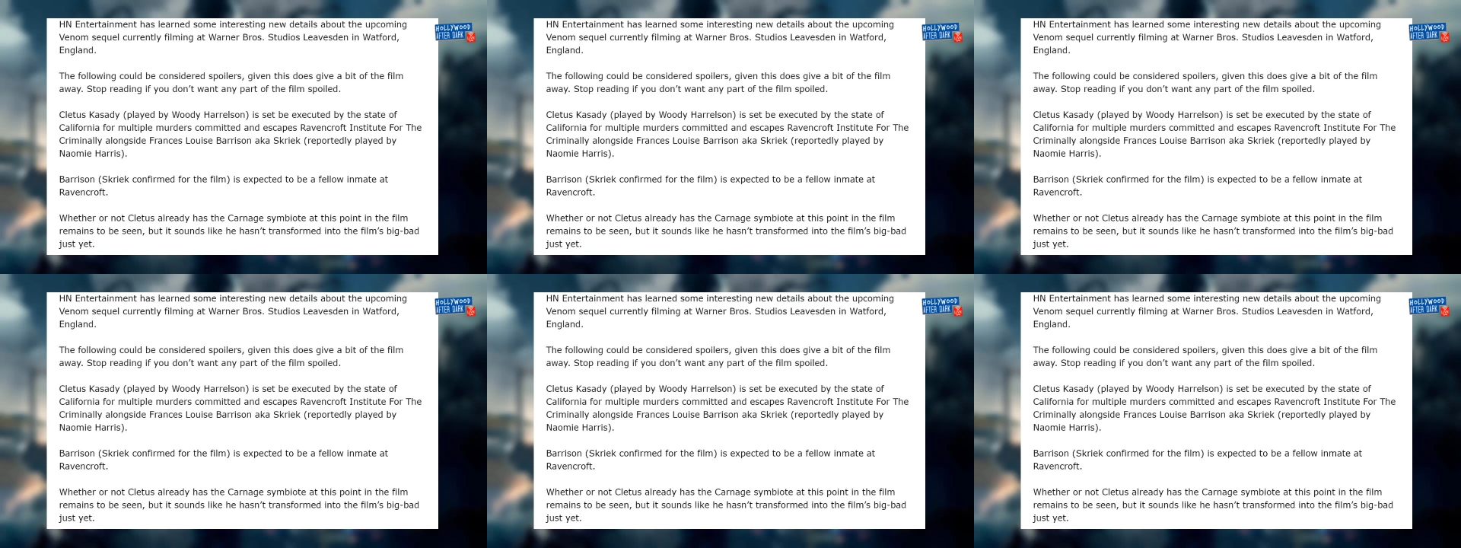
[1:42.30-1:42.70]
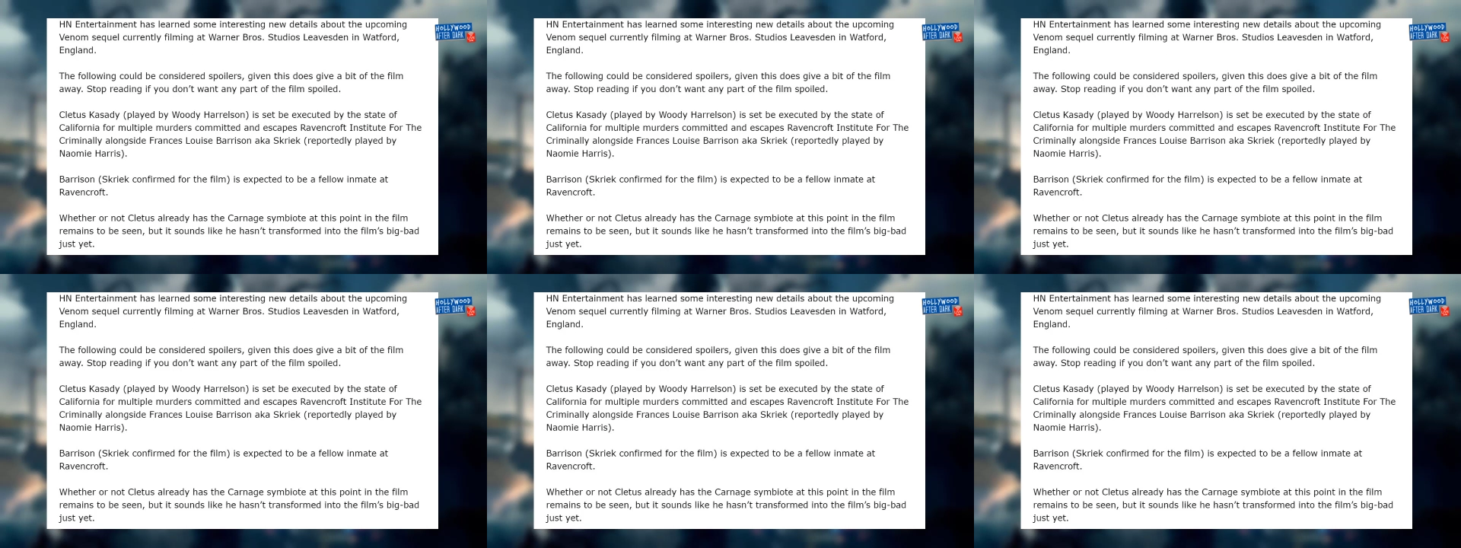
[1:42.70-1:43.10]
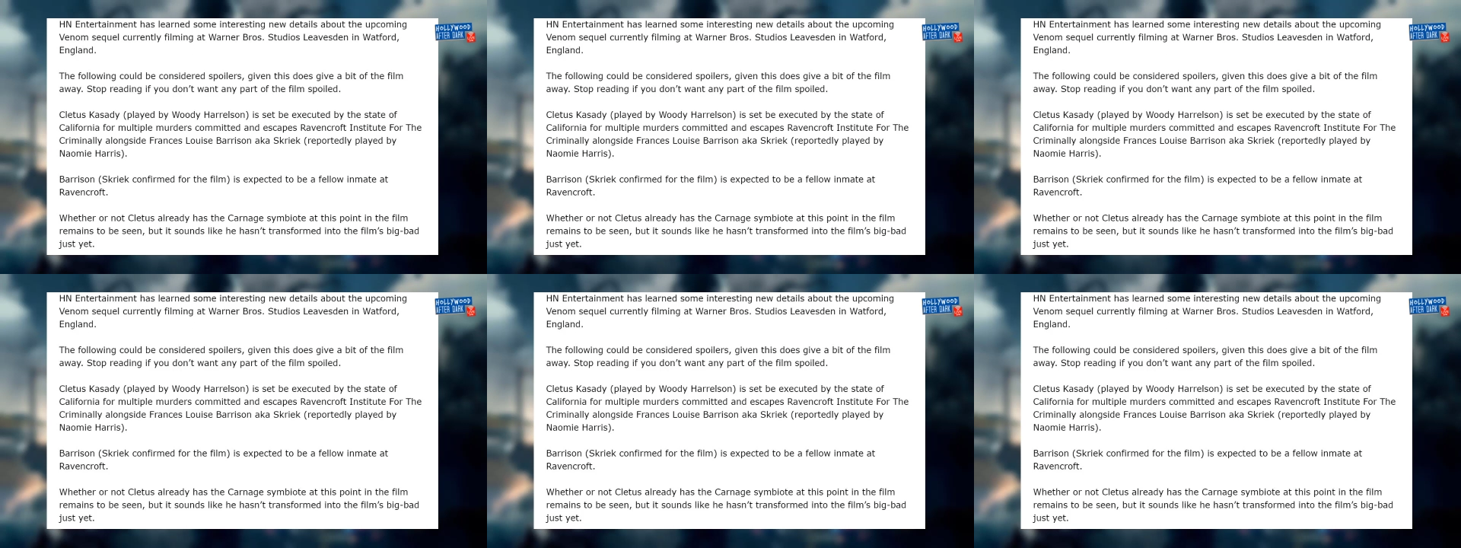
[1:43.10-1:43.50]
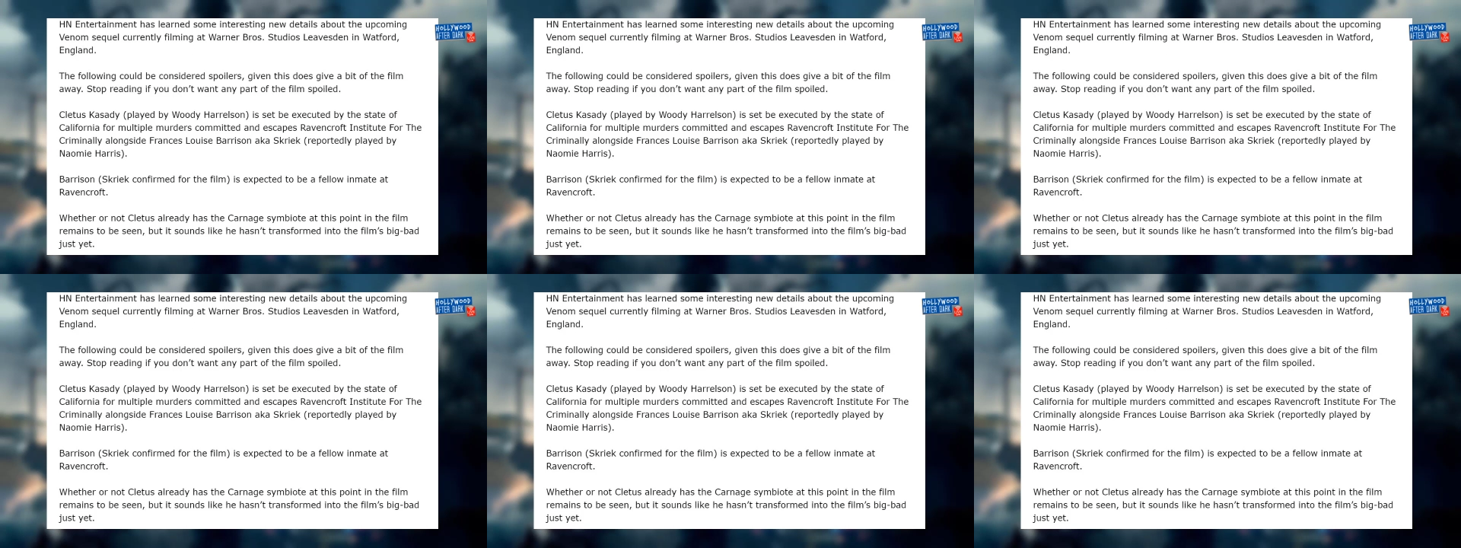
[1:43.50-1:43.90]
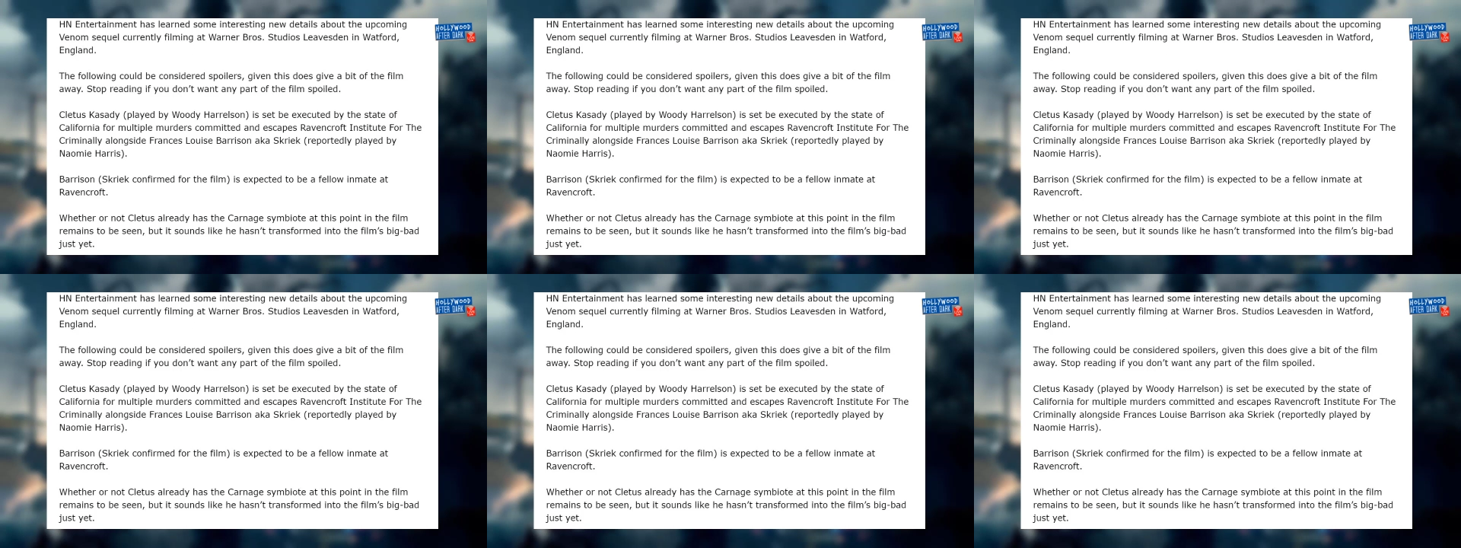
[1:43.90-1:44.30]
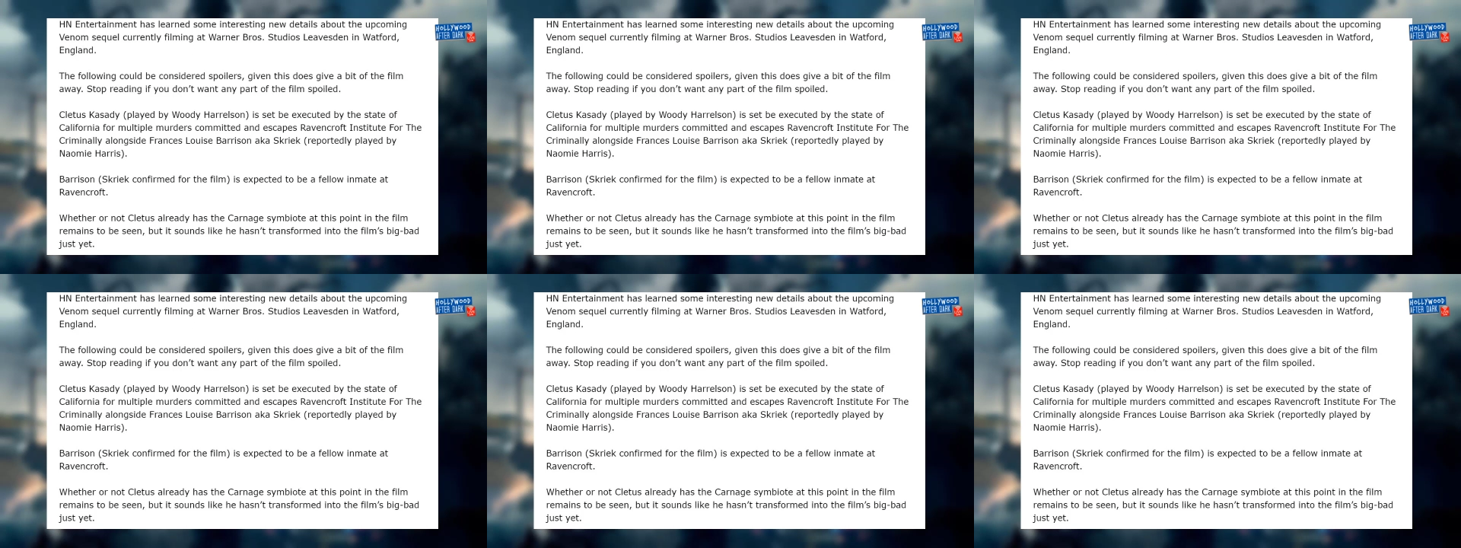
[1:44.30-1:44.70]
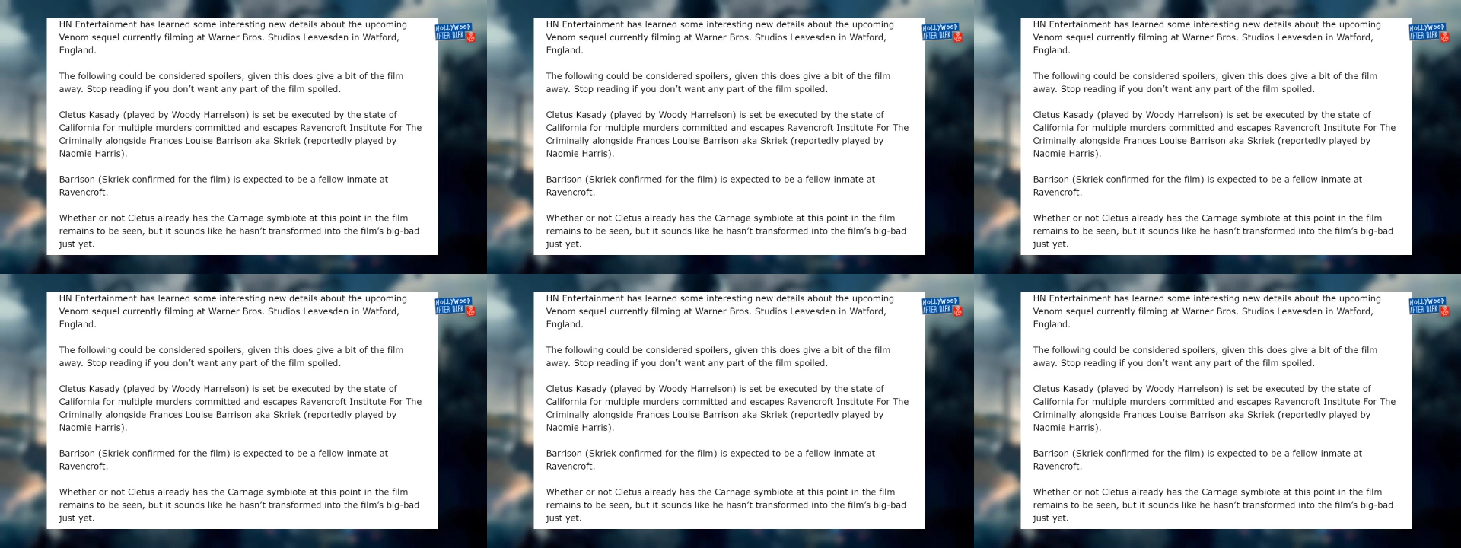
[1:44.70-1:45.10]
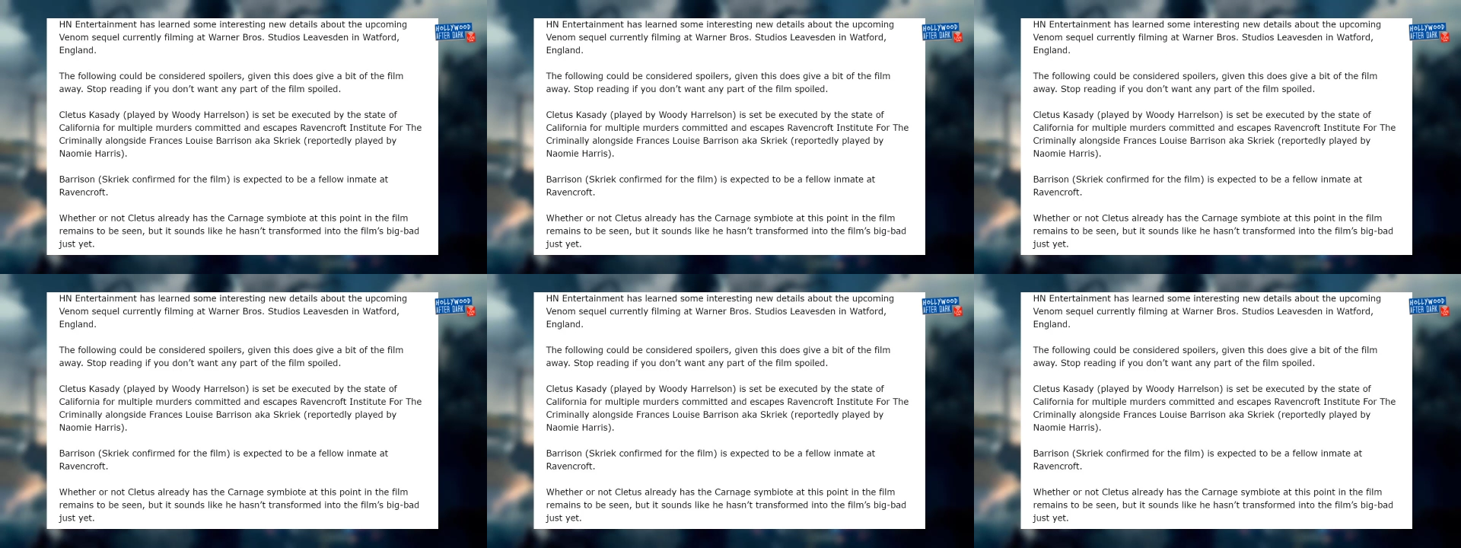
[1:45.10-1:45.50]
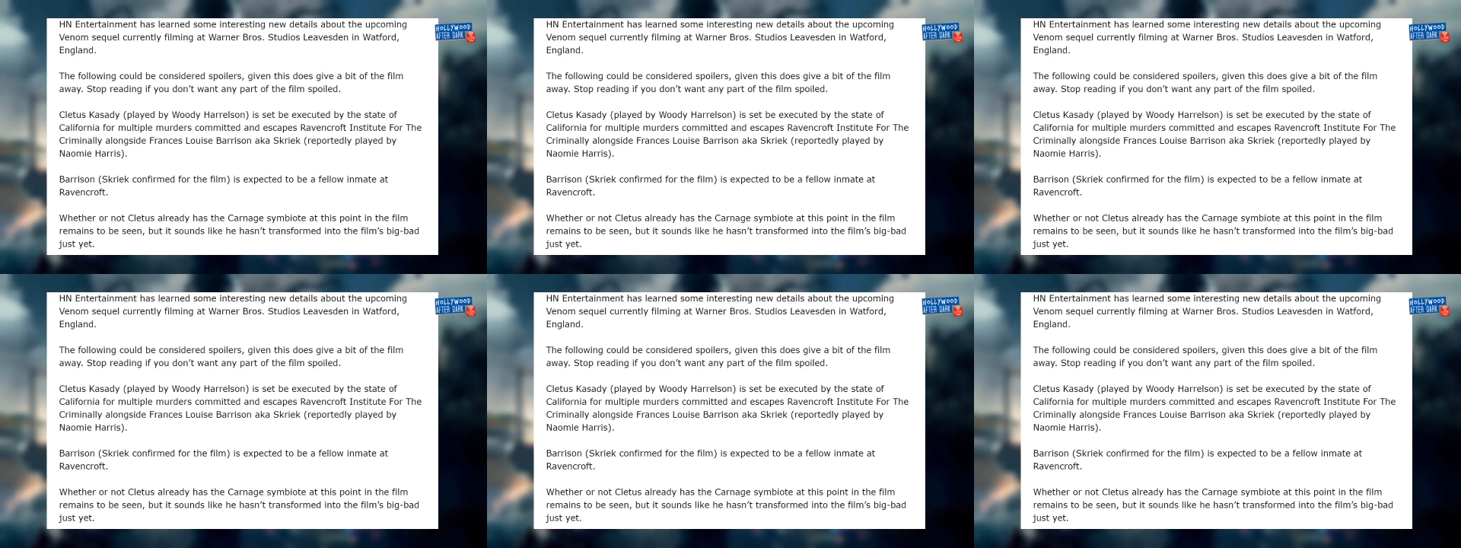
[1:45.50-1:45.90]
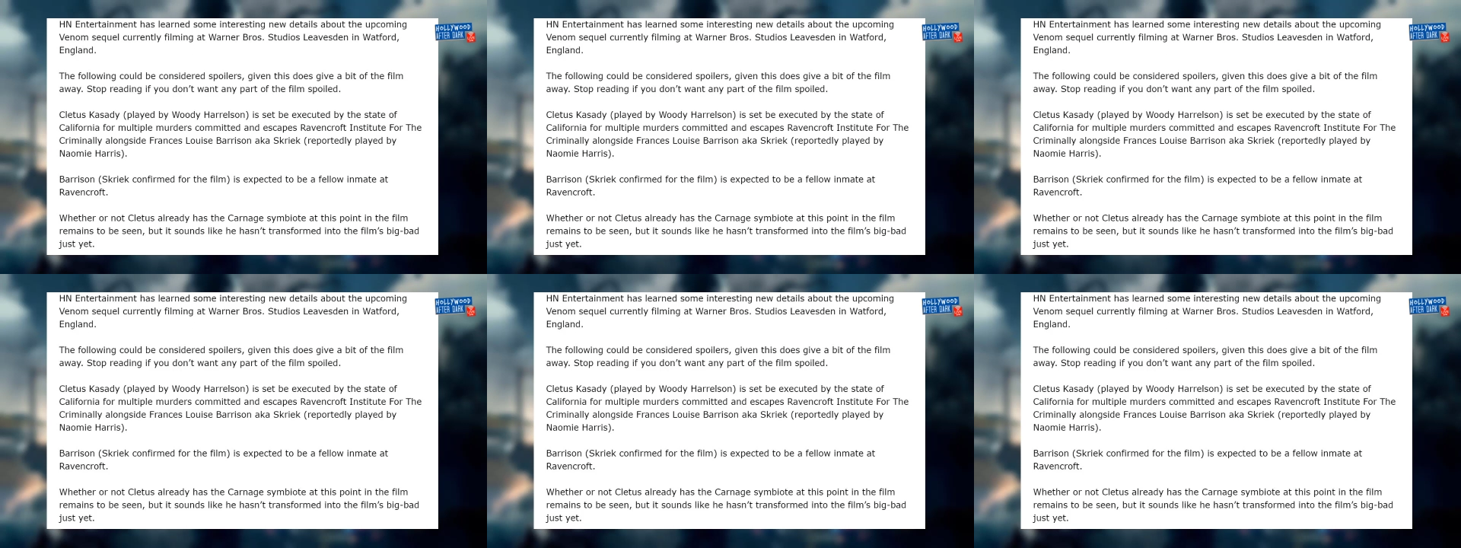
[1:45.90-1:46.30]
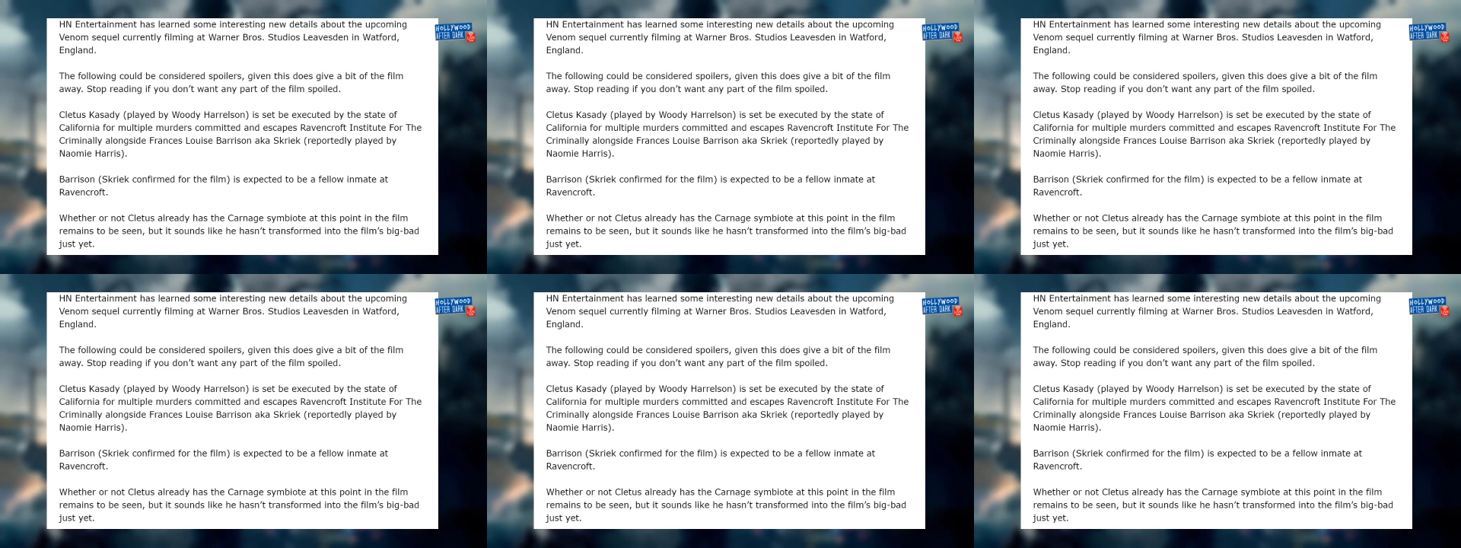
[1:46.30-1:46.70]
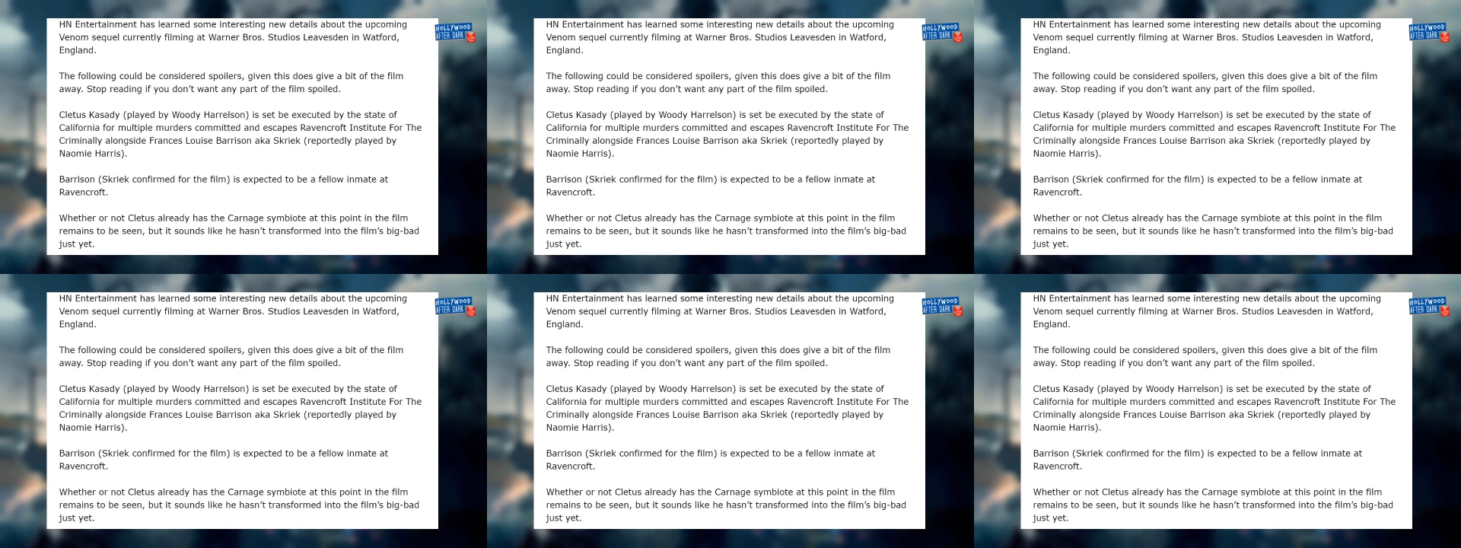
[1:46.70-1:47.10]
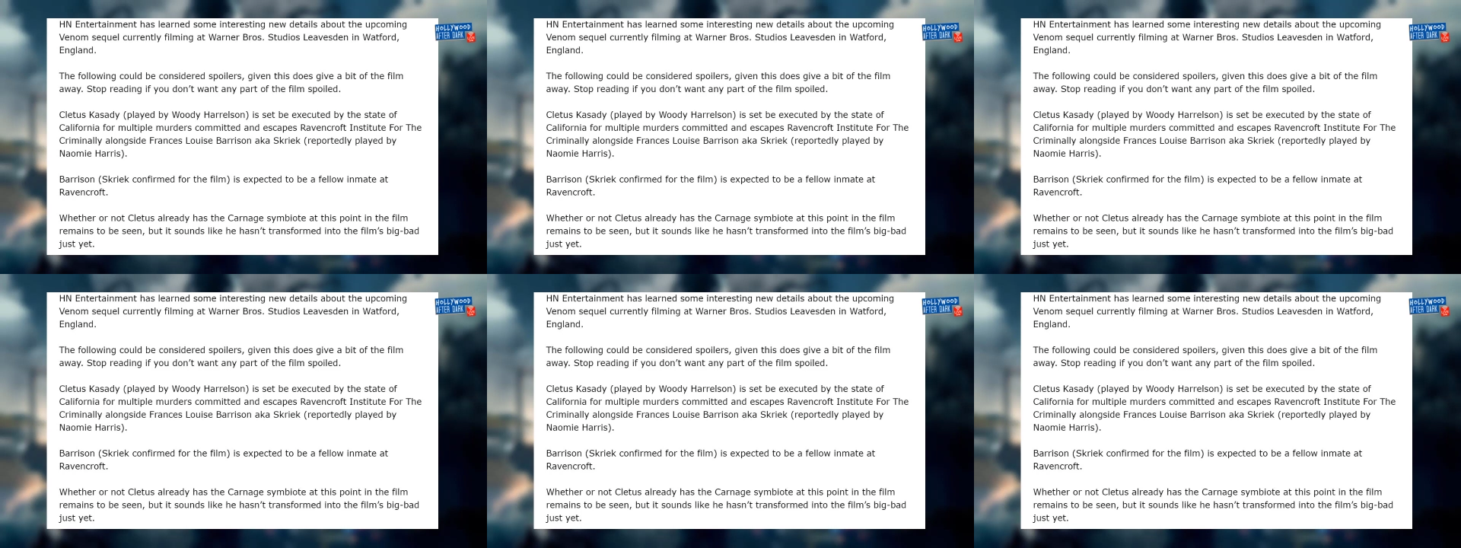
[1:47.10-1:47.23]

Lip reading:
[unreadable: no face in view]